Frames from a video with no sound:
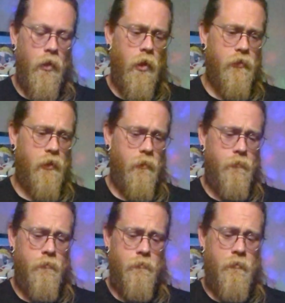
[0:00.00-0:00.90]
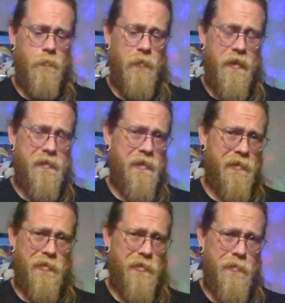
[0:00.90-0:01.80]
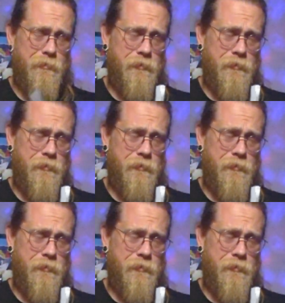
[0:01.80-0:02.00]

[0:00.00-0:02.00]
Also, blade's not sharp,